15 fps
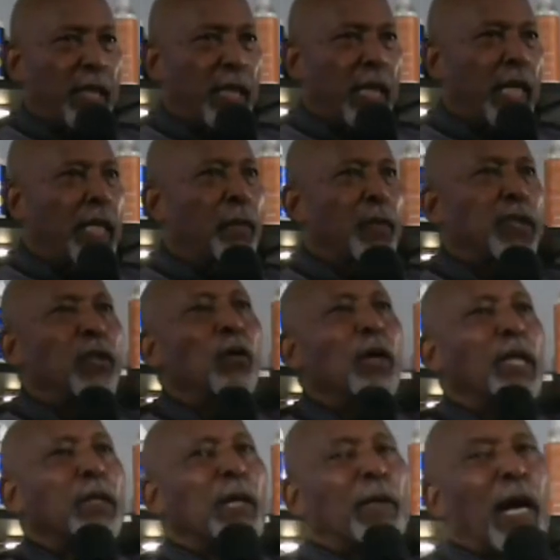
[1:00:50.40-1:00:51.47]
And there was no
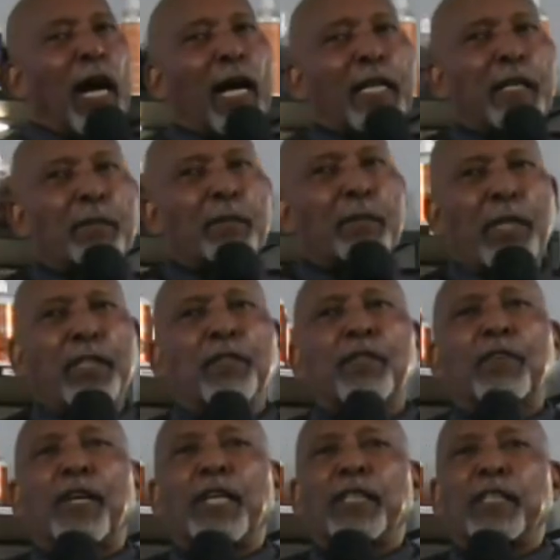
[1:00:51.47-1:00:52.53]
other hiding place
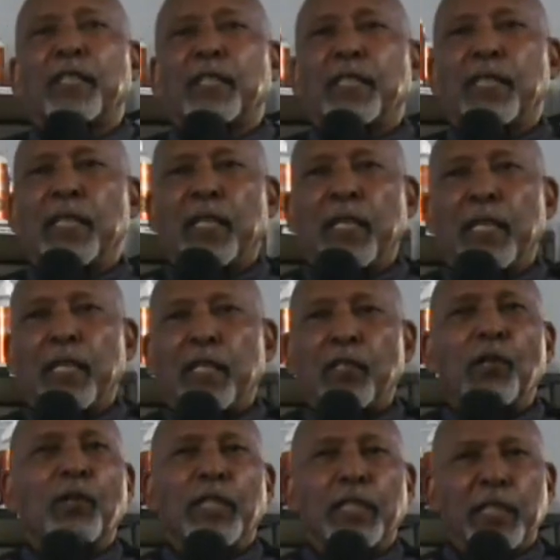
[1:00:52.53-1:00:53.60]
for us. The
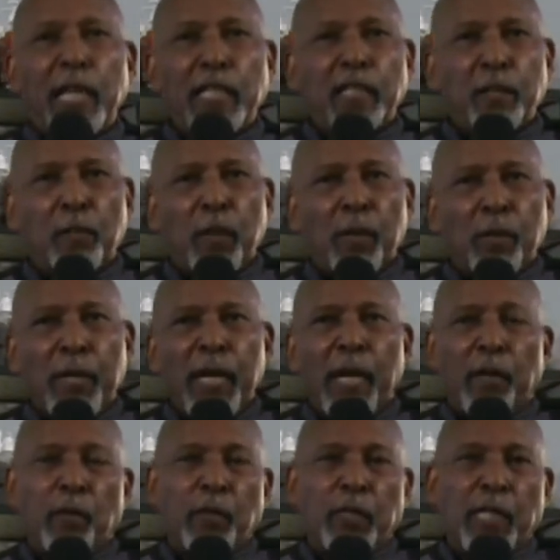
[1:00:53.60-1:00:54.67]
only sanctuary we
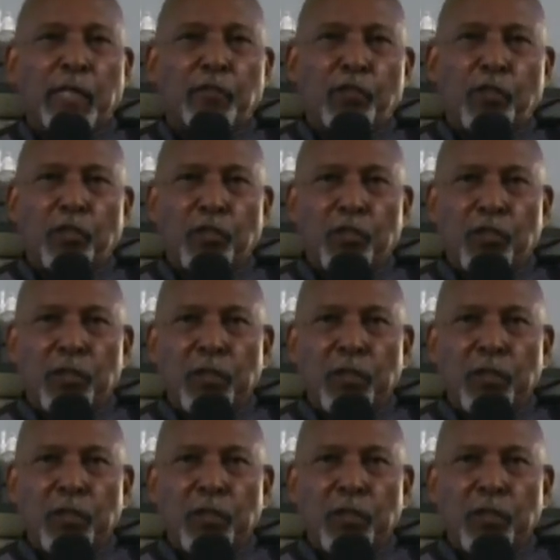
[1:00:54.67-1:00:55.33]
had was that church.